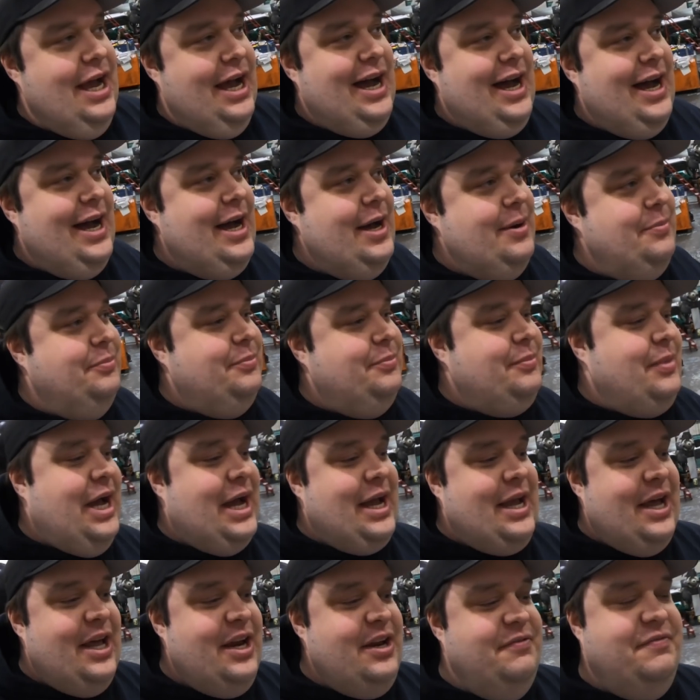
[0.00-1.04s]
I
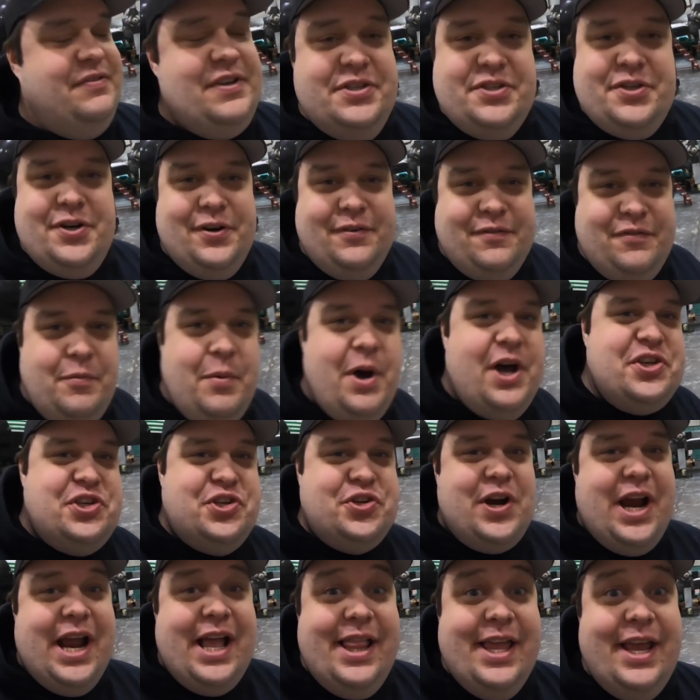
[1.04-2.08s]
got a visitor from
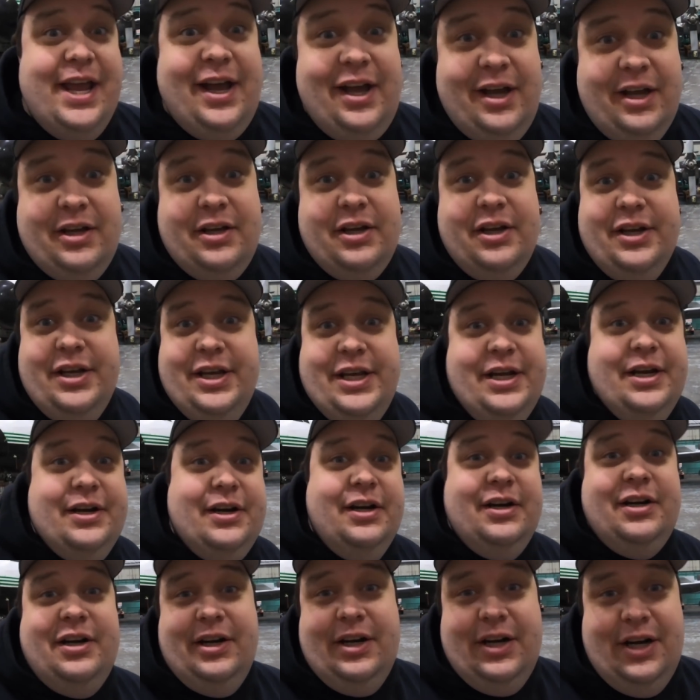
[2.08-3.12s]
Australia
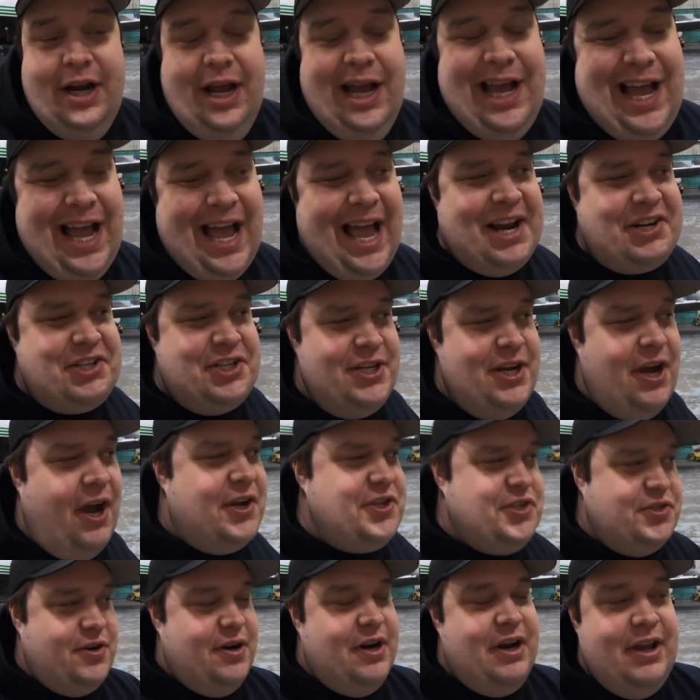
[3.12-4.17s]
here. Actually,
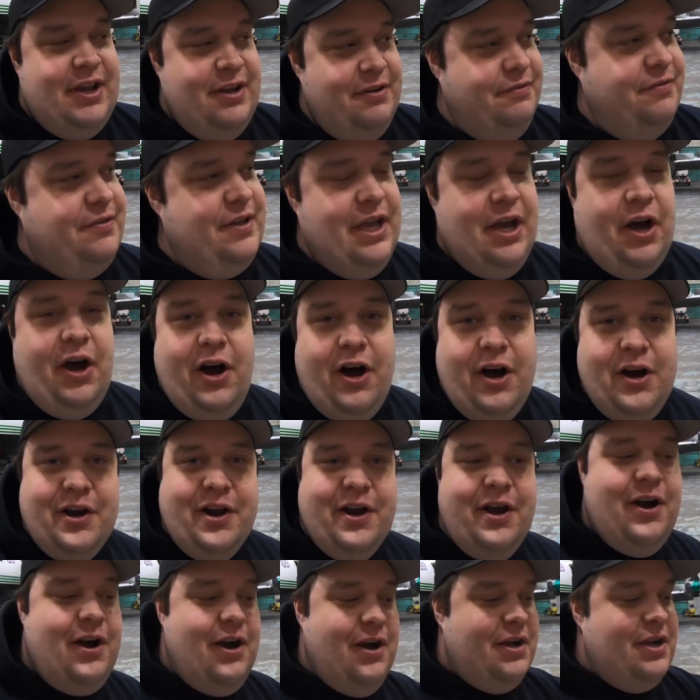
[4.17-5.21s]
Australia via Hong
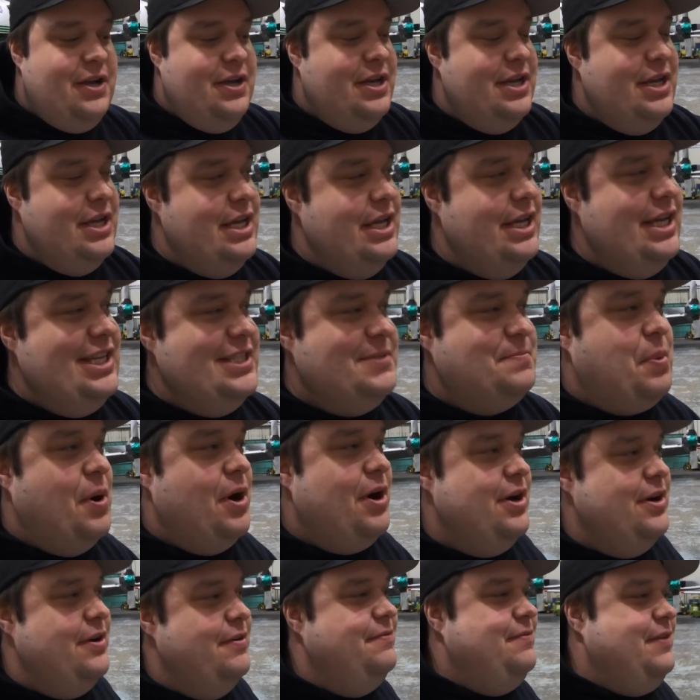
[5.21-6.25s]
Kong. He's
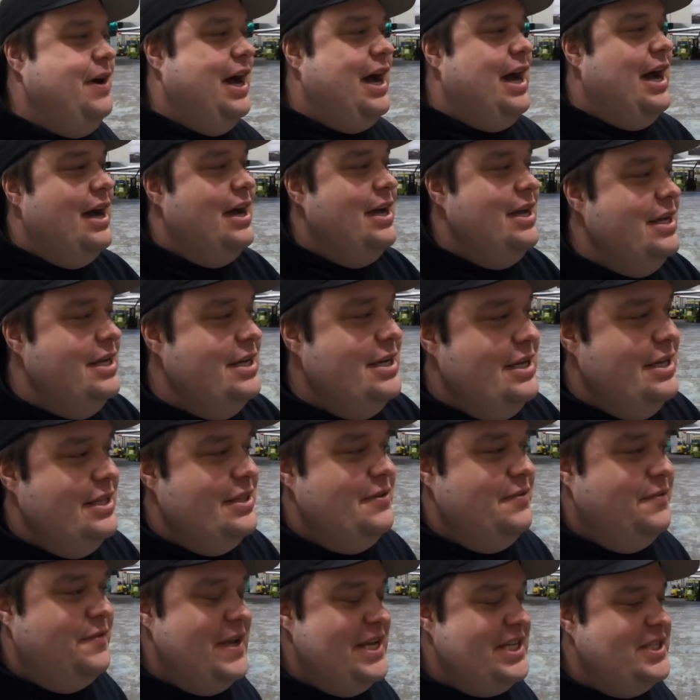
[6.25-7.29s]
part of the
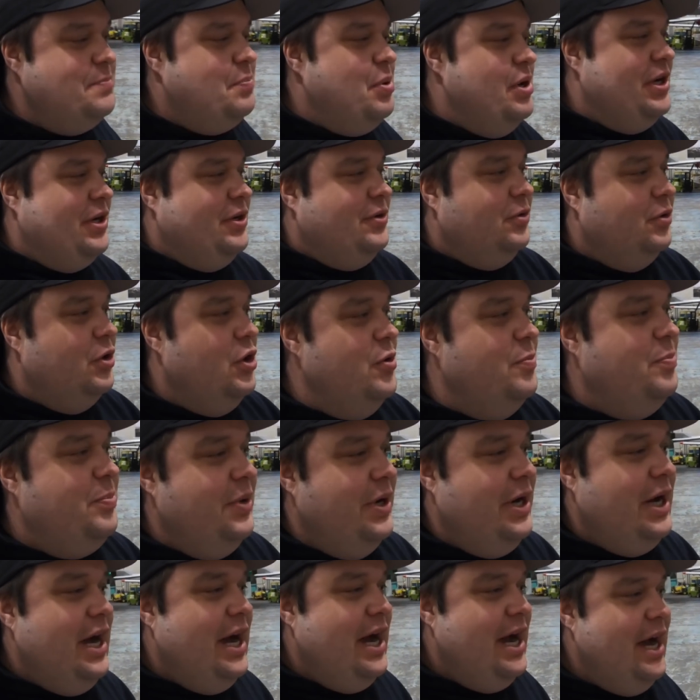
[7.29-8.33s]
Facebook group.
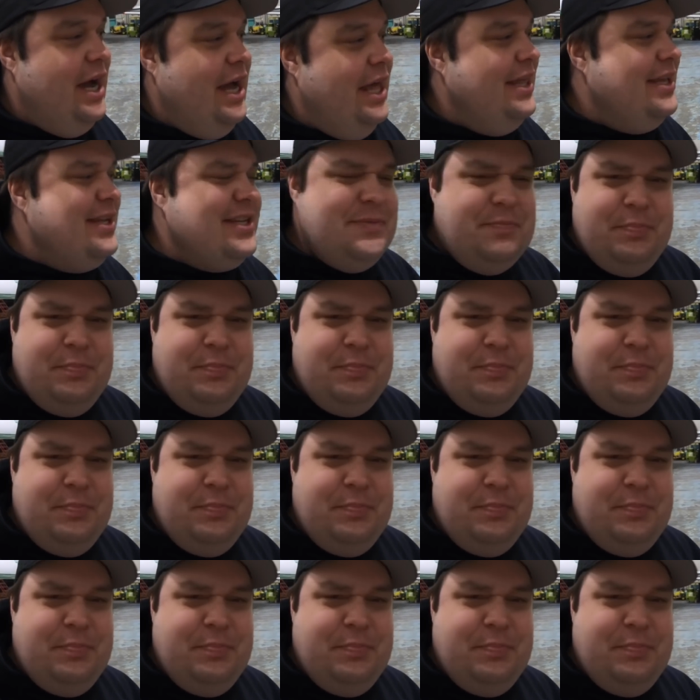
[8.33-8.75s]
I think it's